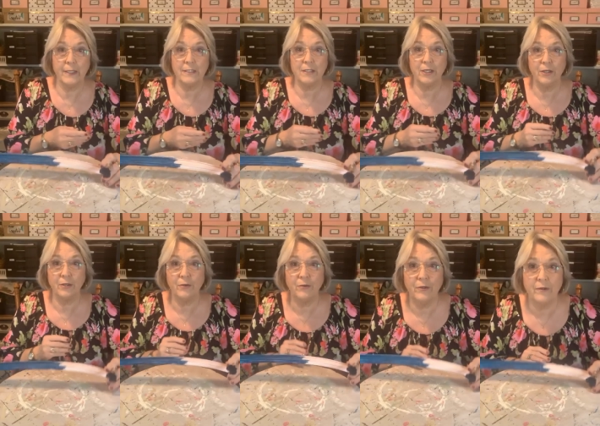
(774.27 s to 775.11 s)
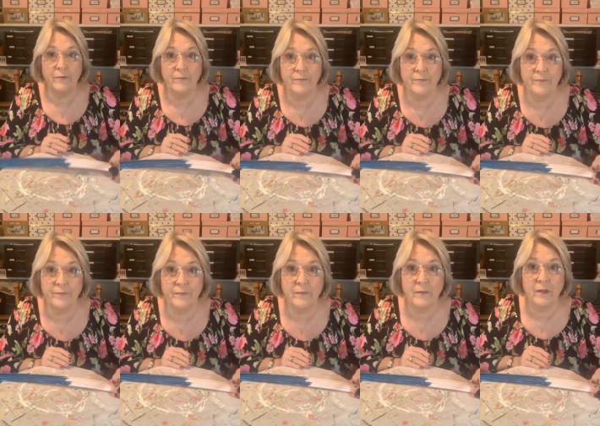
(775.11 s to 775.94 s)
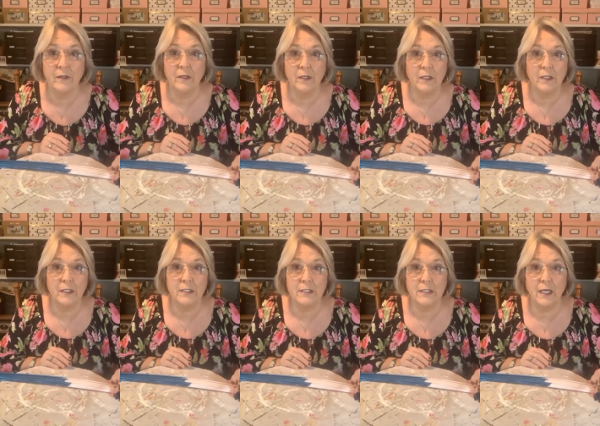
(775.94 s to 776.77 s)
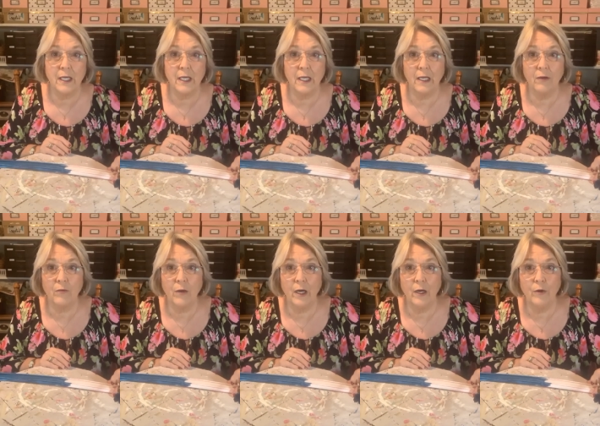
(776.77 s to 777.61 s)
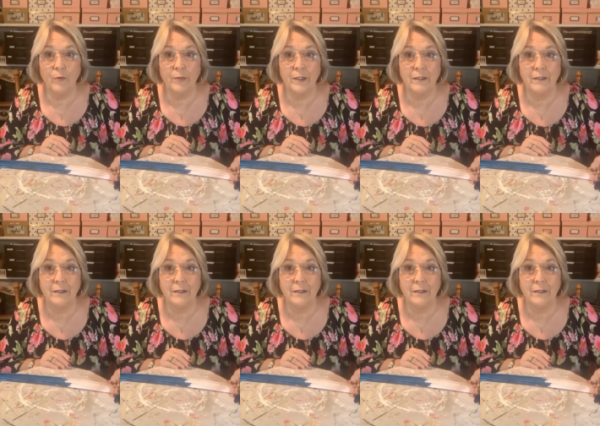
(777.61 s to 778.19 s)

Hey, Sue. Let's see. Rope.